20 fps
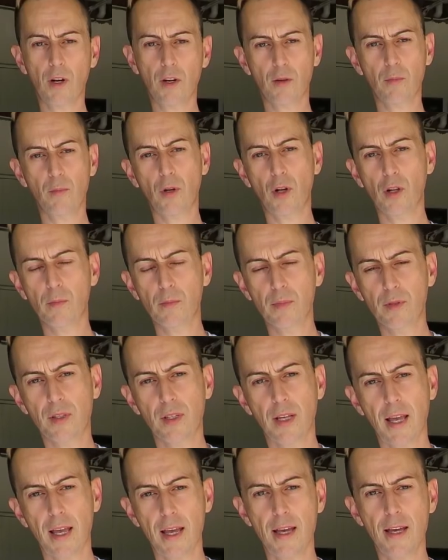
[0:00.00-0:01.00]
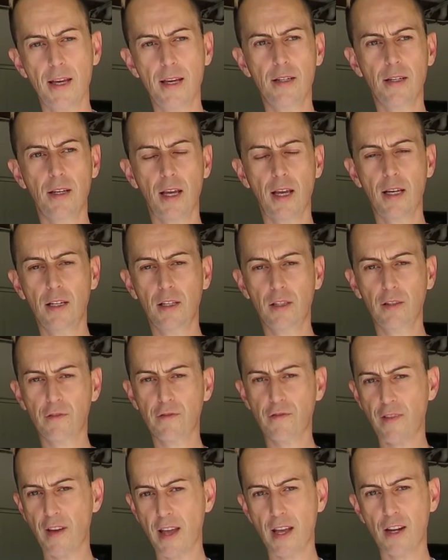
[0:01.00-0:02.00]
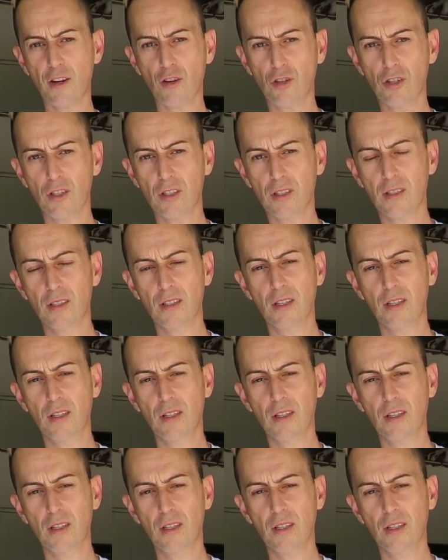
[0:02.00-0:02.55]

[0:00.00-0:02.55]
of the bulbs had a little fan on it,